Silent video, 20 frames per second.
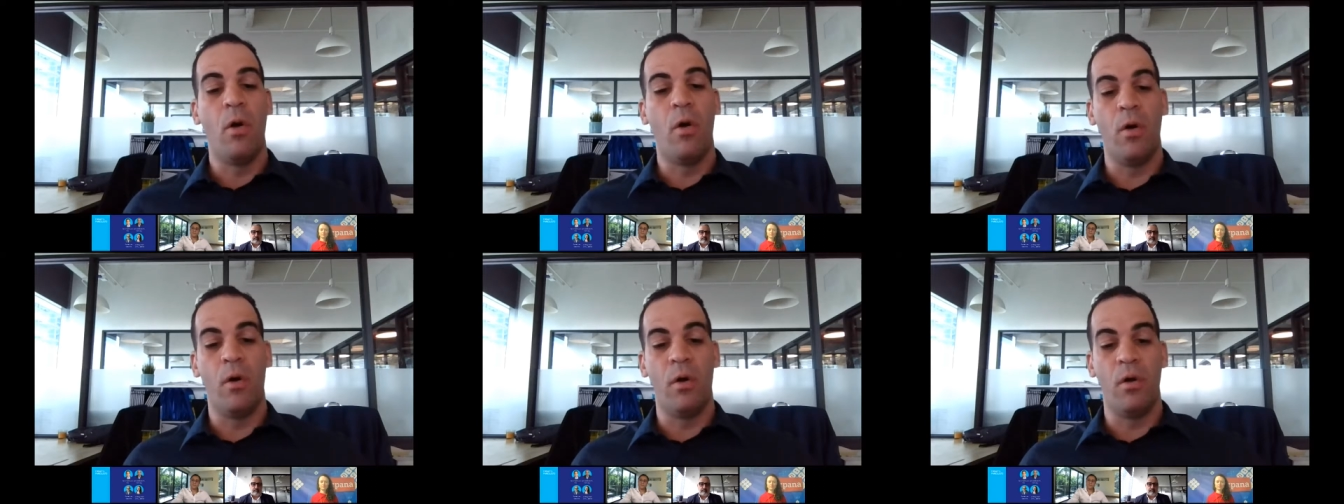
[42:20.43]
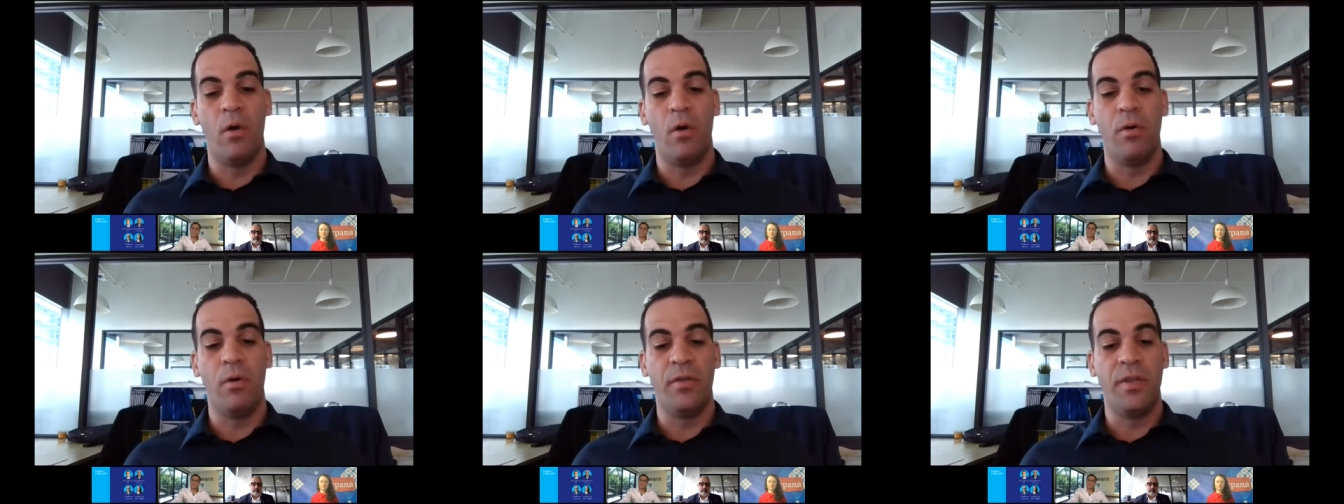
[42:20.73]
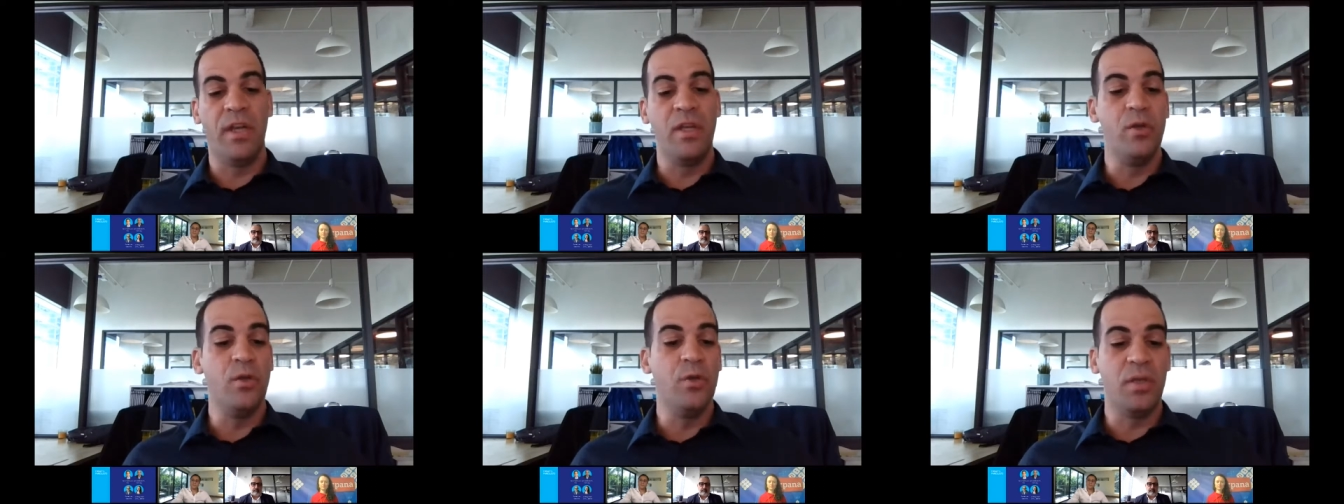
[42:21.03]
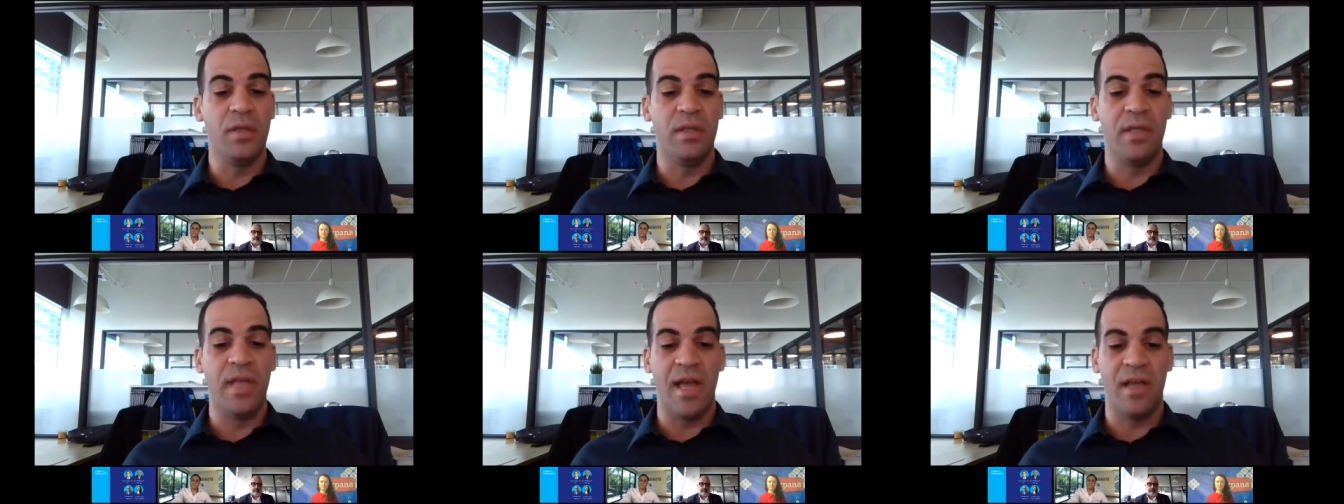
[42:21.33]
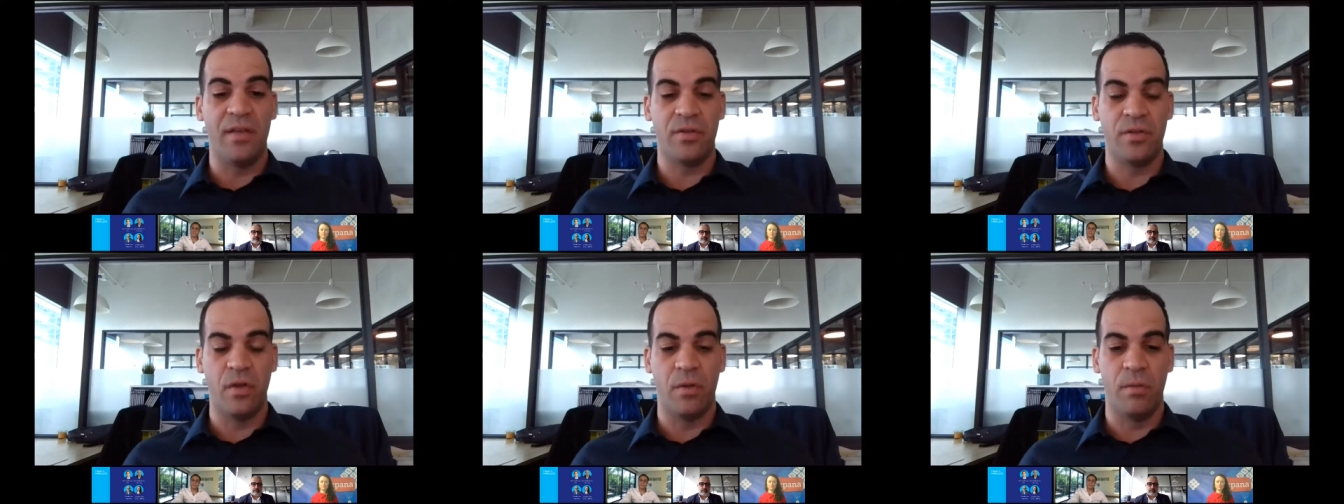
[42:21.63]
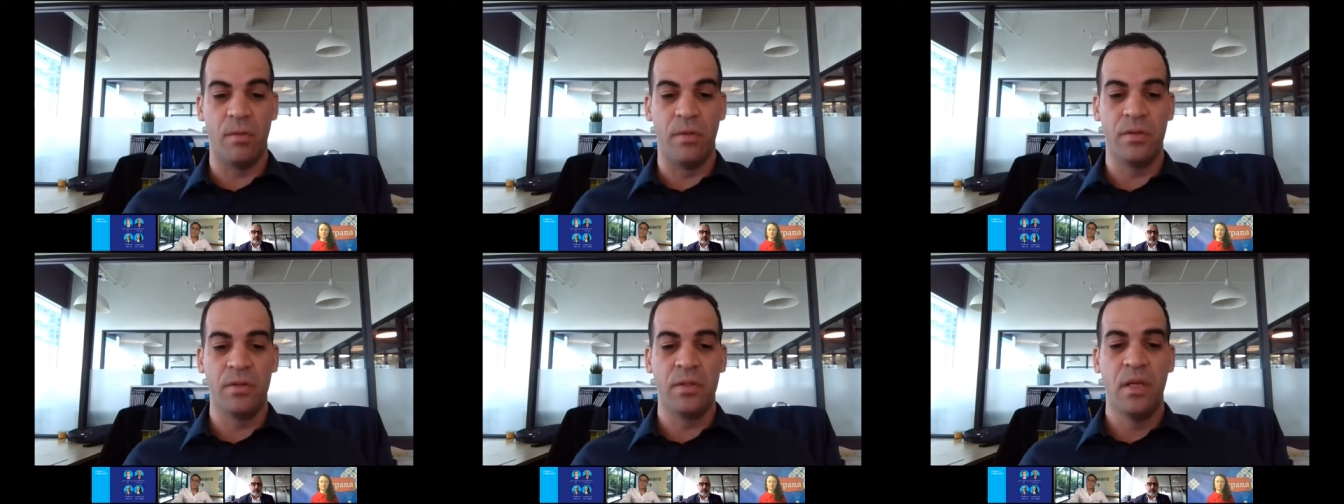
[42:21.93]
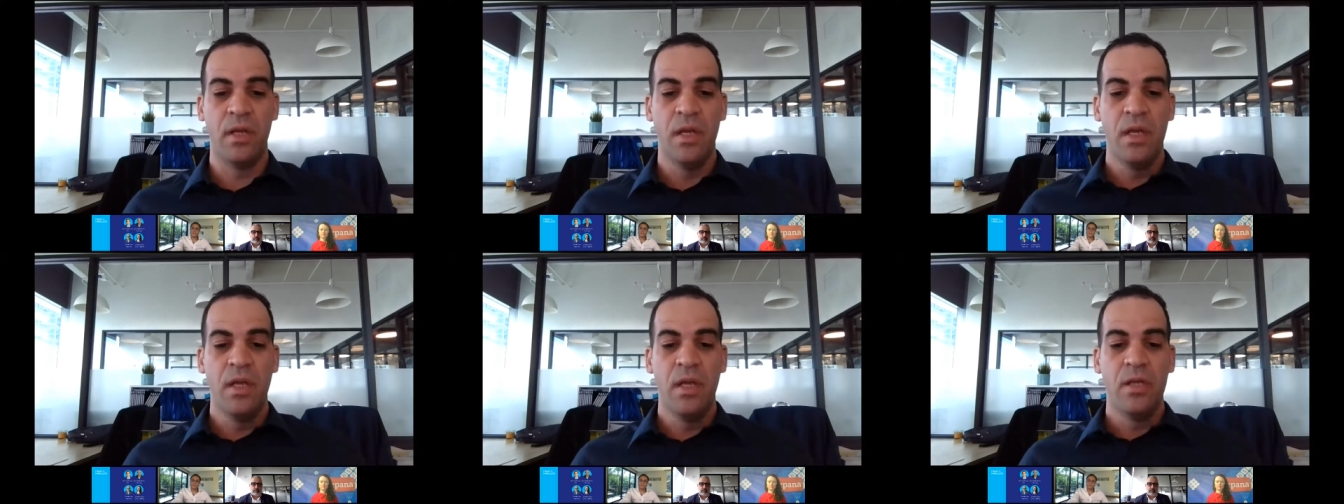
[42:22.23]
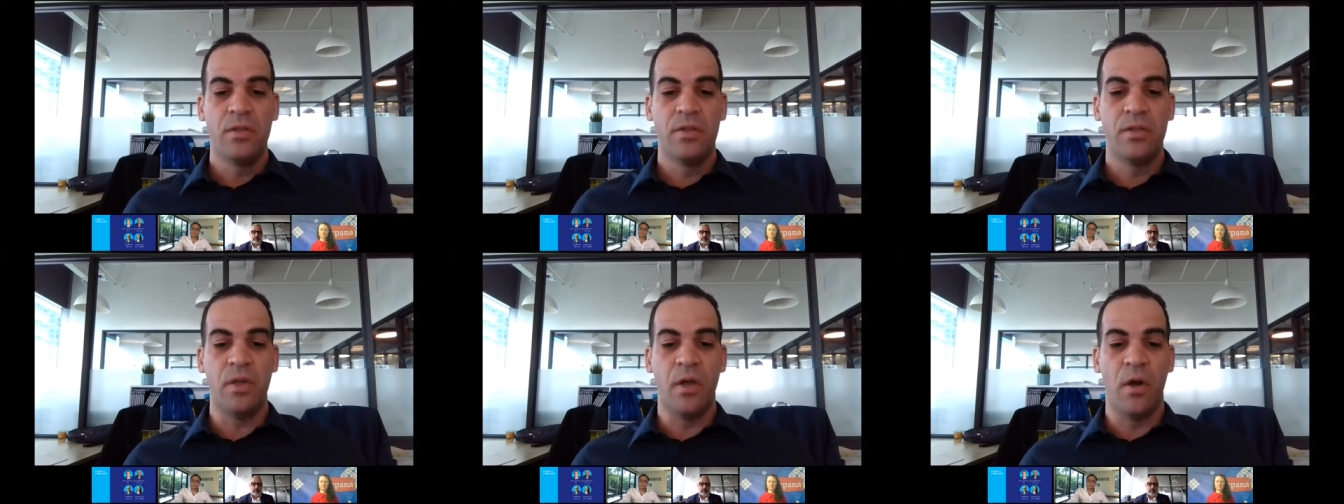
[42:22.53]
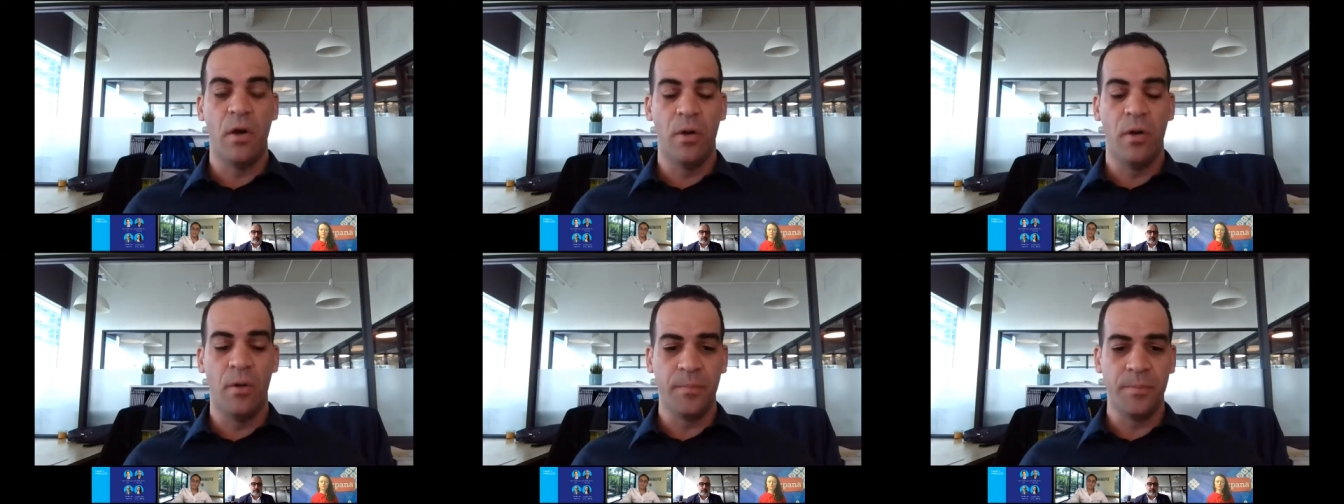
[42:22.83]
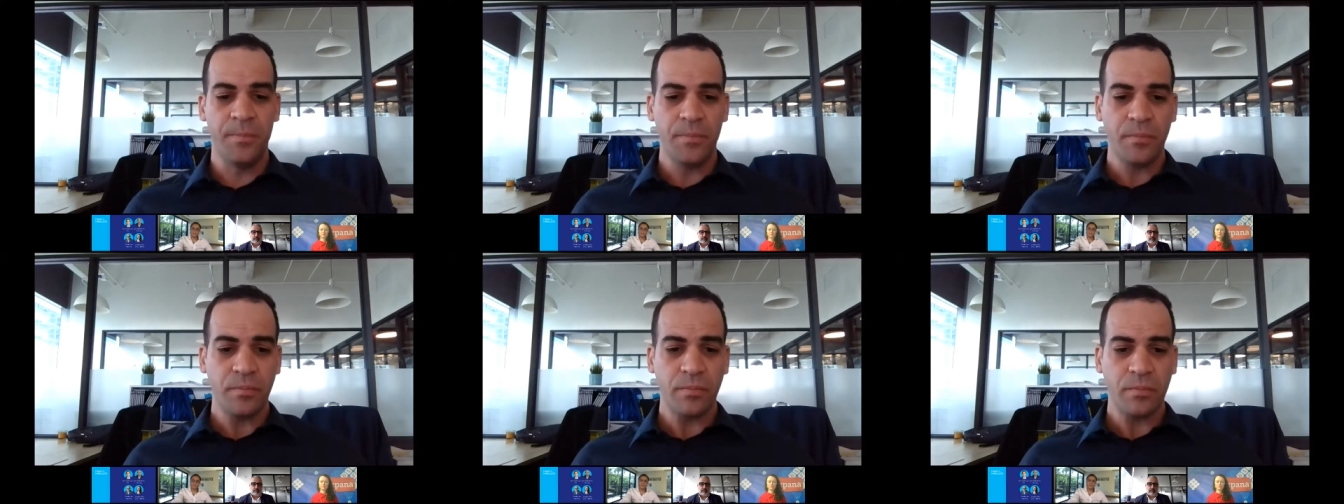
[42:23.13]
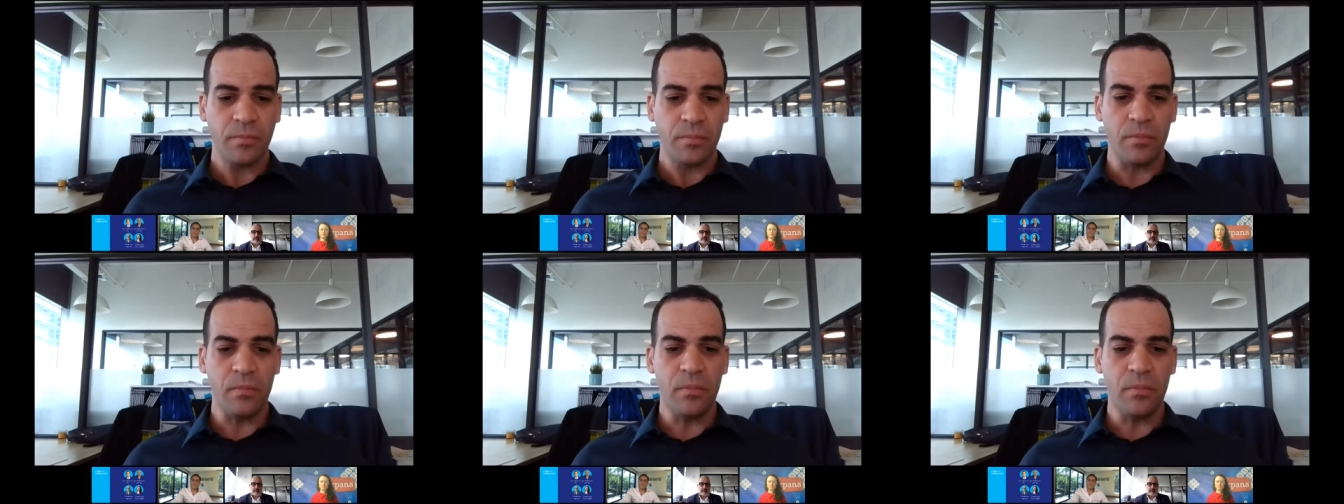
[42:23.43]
or they're using that service. So